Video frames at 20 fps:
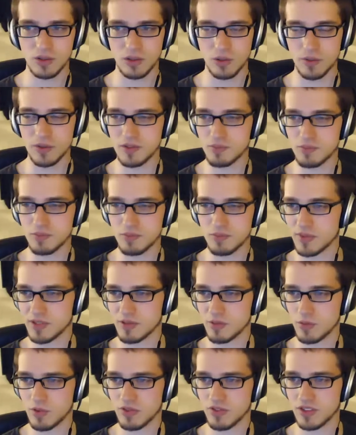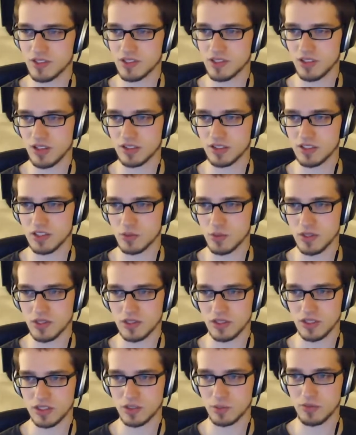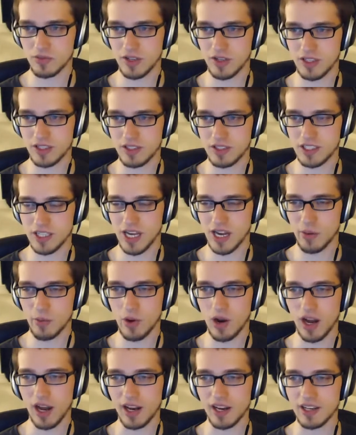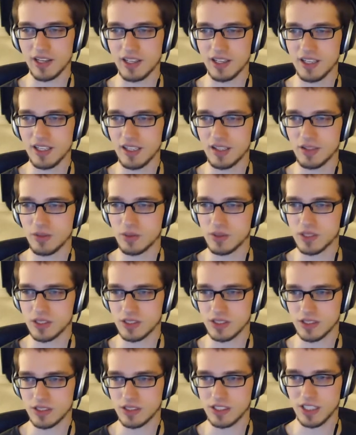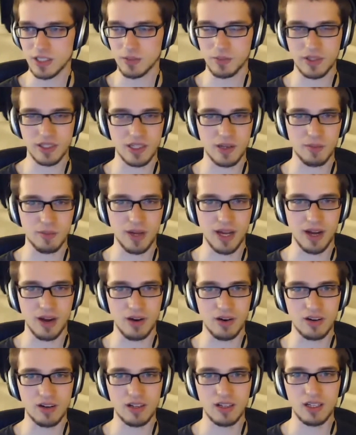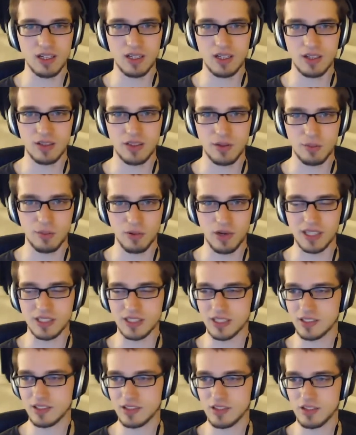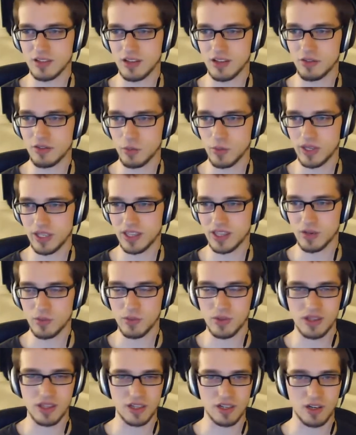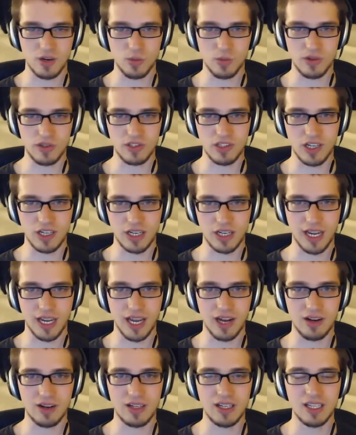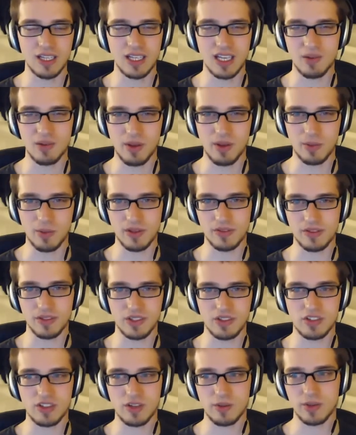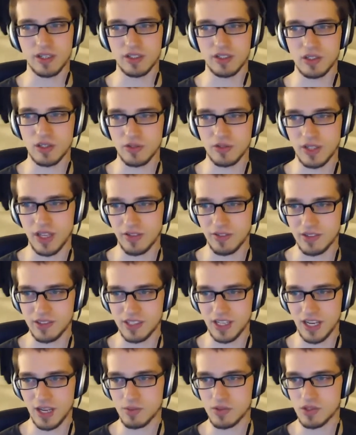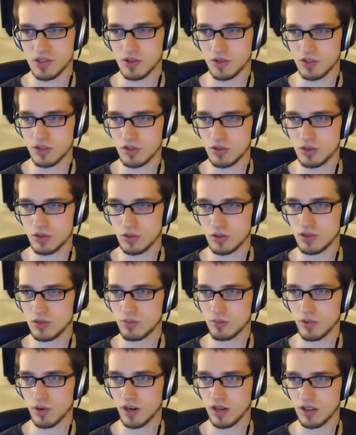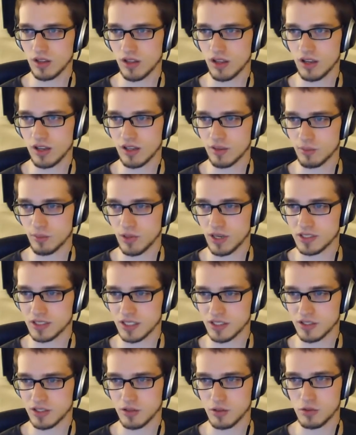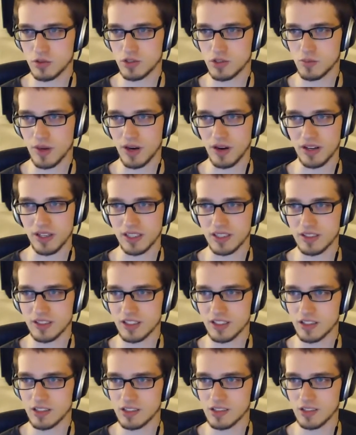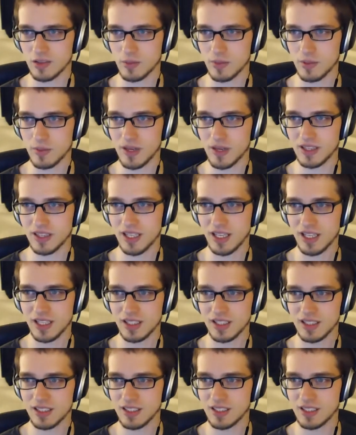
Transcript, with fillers: Well, we promised to move things along this week, so let's move on to DIY, which is our segment about the projects of the week that we think are worth checking out and maybe even contributing to if you have the time. So you brought along Project Gooseberry. Can you tell us a little bit about that?